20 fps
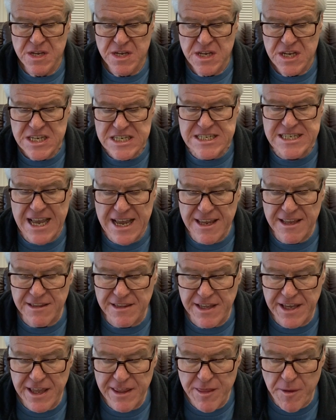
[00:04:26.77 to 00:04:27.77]

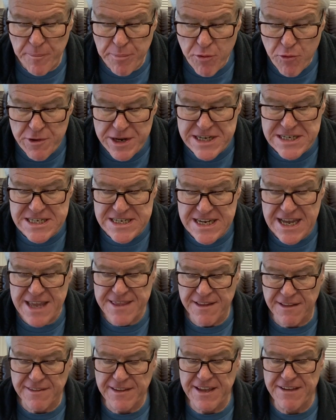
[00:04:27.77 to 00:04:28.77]
Secondly, the priest and
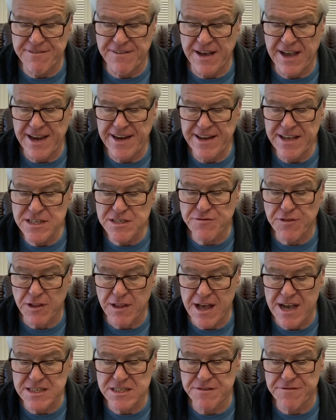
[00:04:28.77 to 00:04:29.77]
the Levite. His
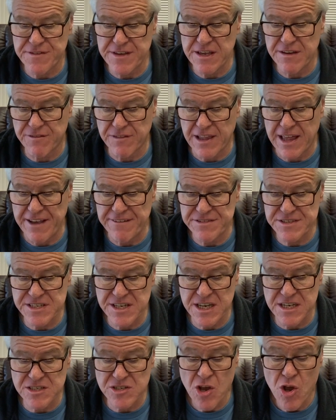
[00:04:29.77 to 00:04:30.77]
philosophy of life
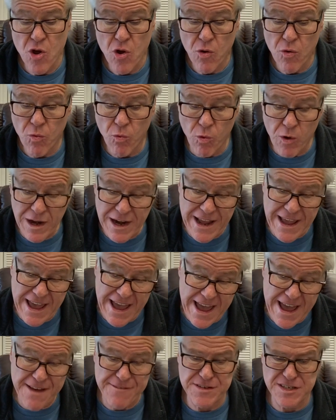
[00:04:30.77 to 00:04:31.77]
says, "What I
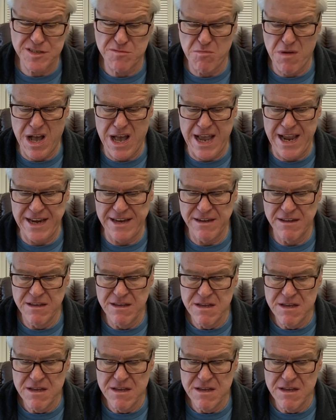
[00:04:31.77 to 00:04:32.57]
have is mine."